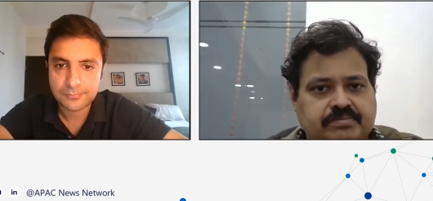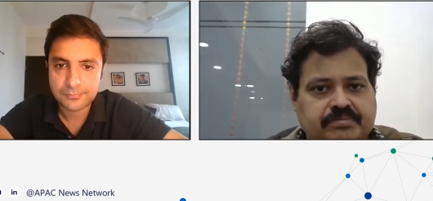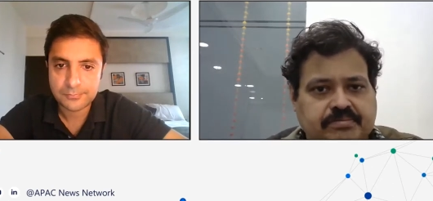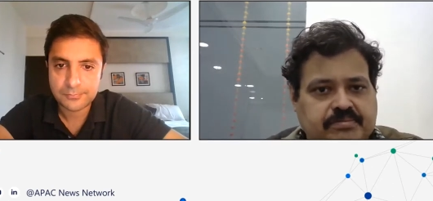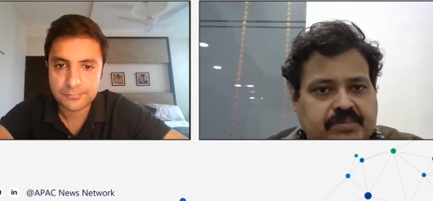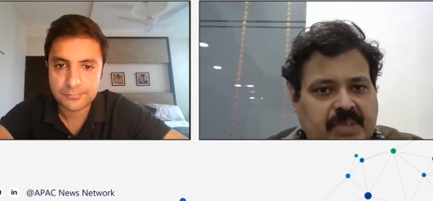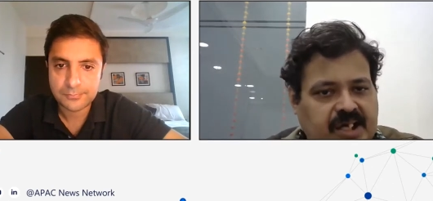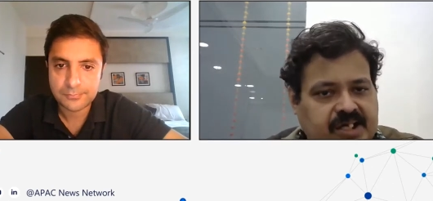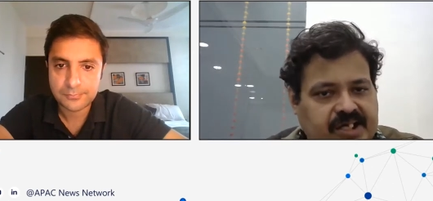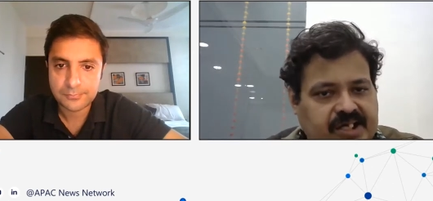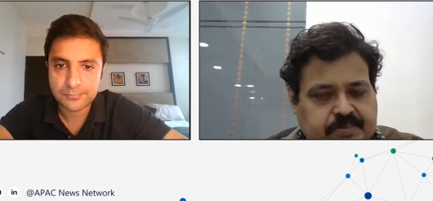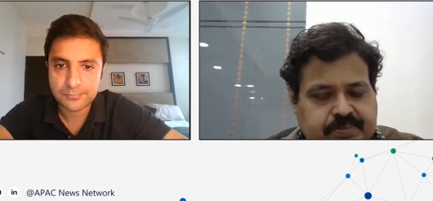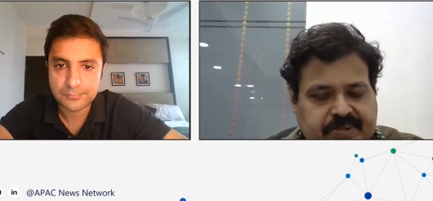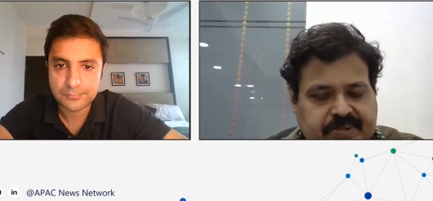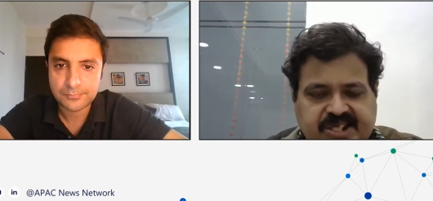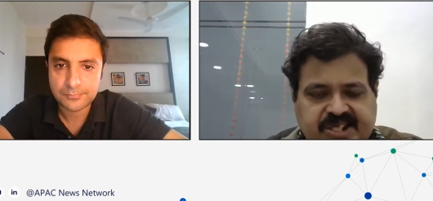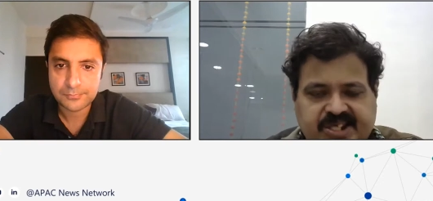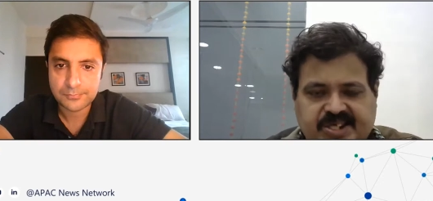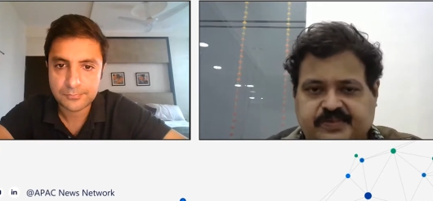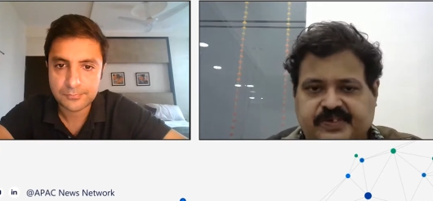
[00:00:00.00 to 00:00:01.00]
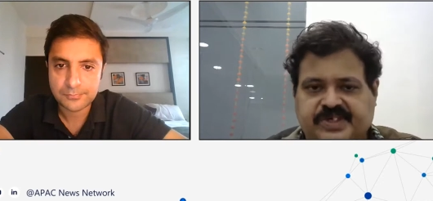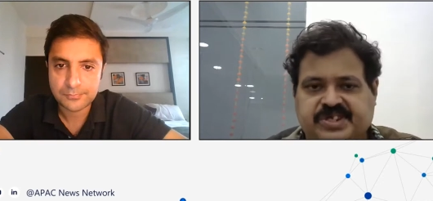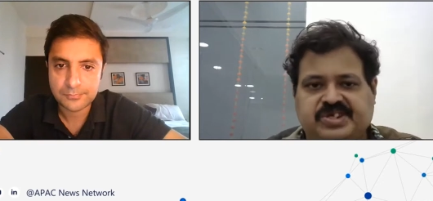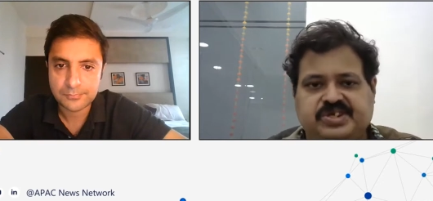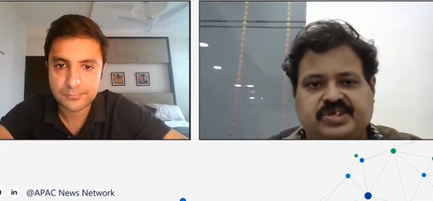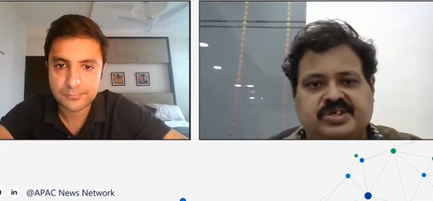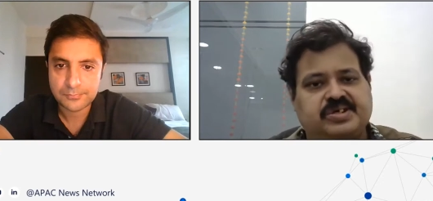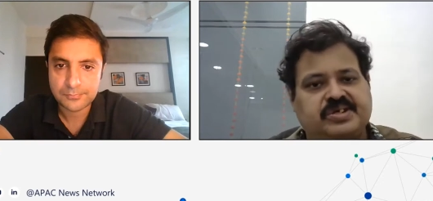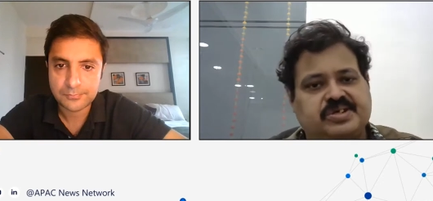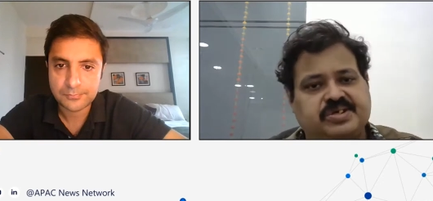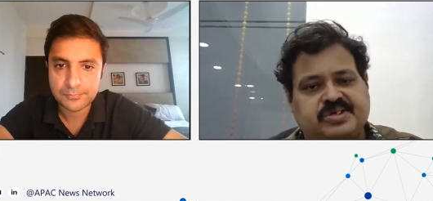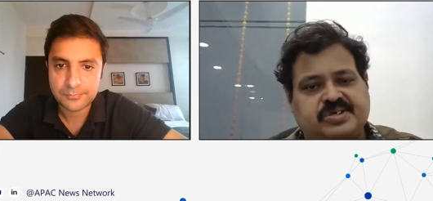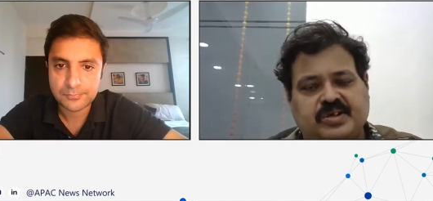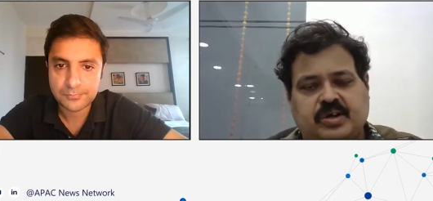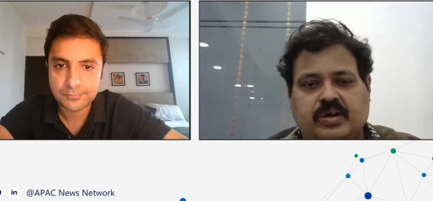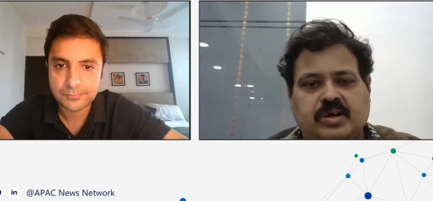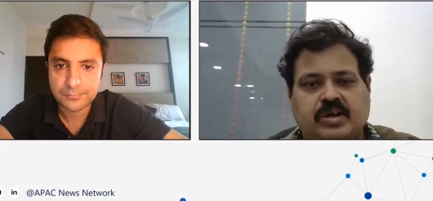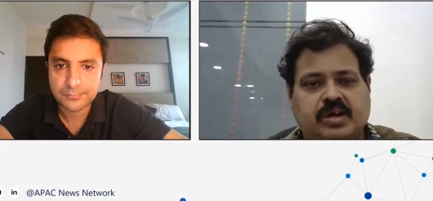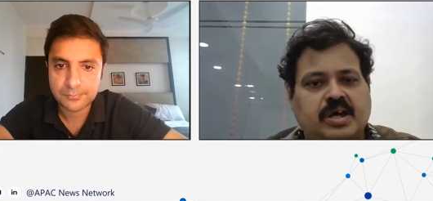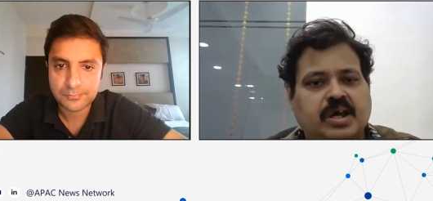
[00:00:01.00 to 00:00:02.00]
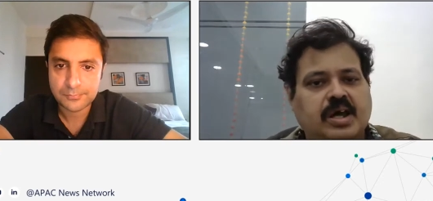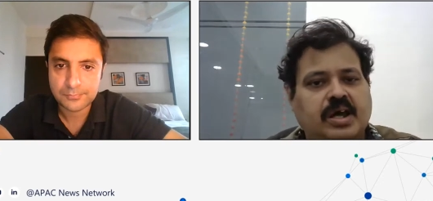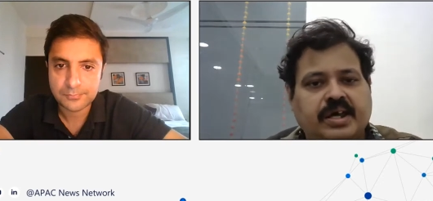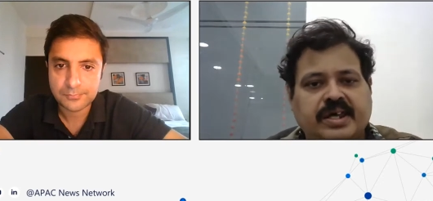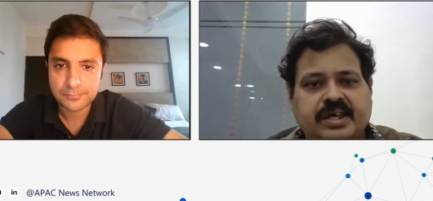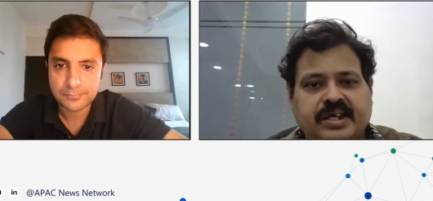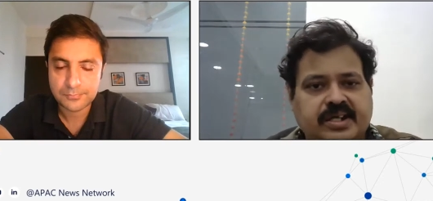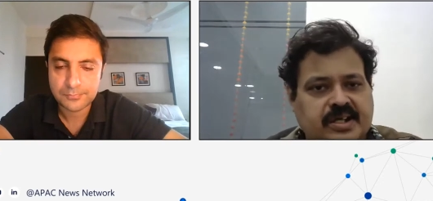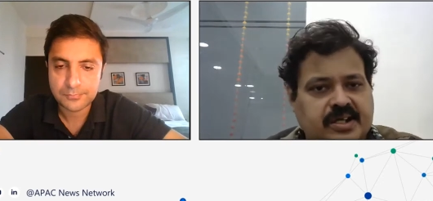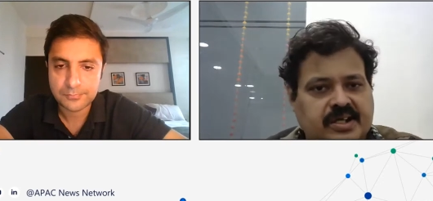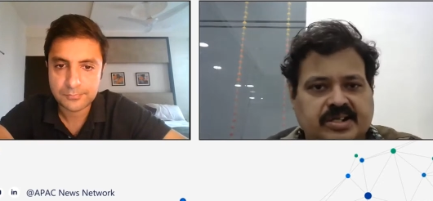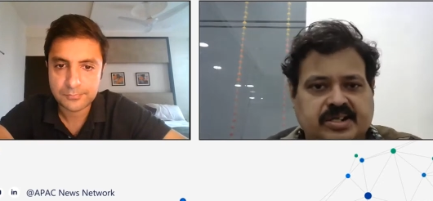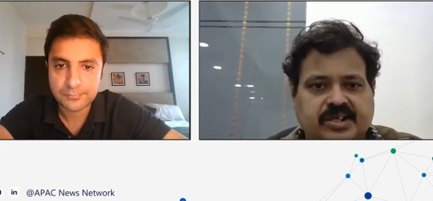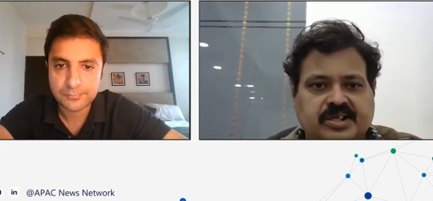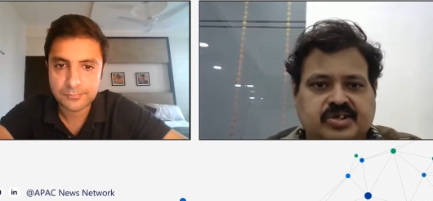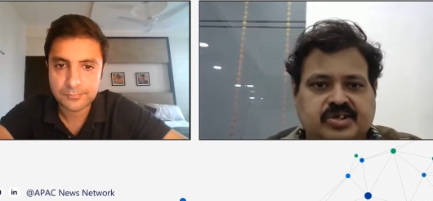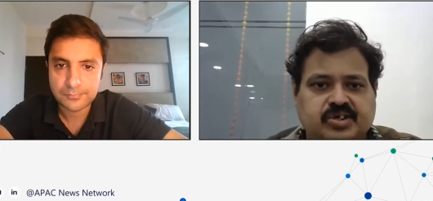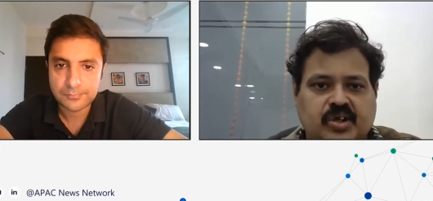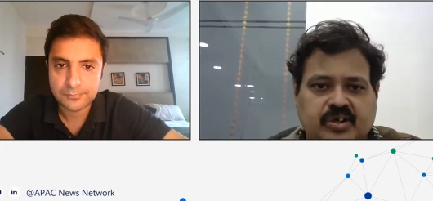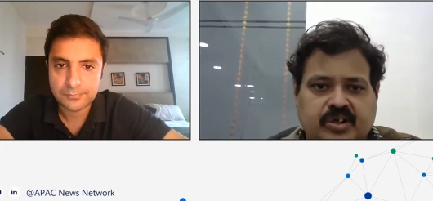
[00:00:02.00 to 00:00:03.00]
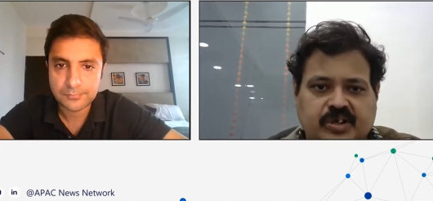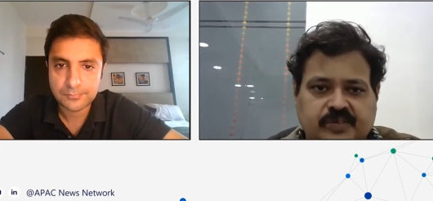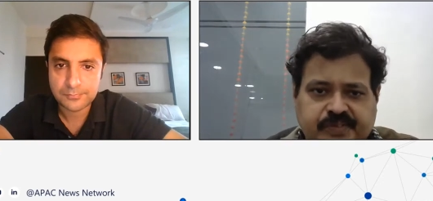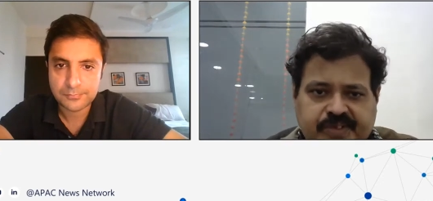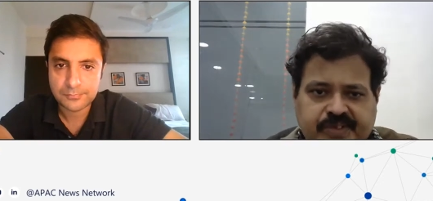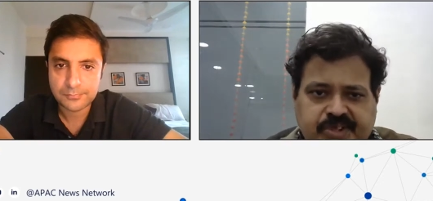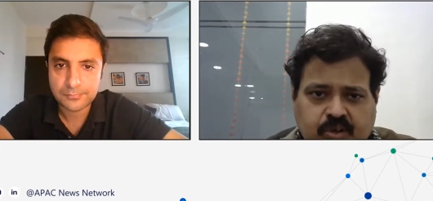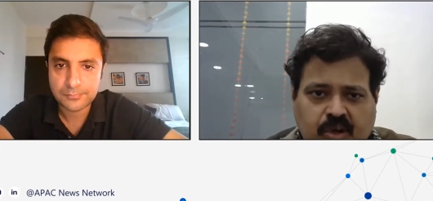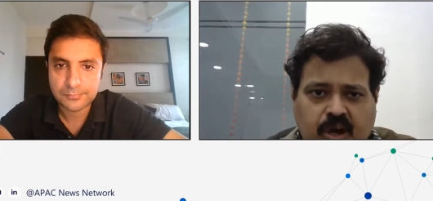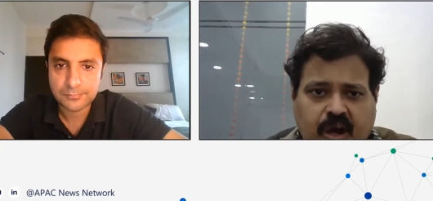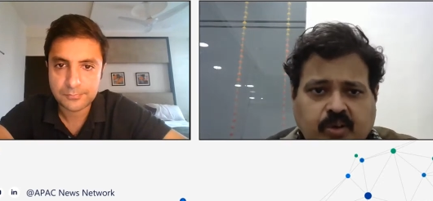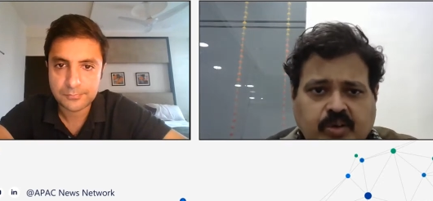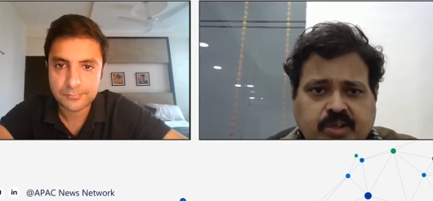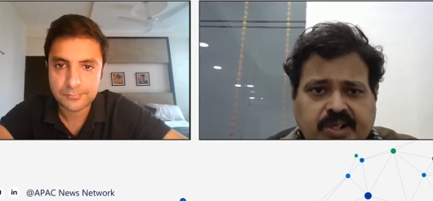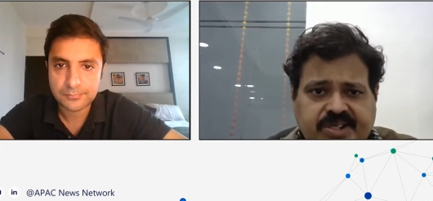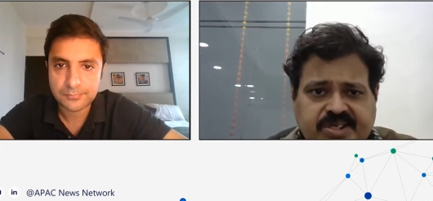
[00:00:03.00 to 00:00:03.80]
Speaker 1: marketplace features or in another geography. So how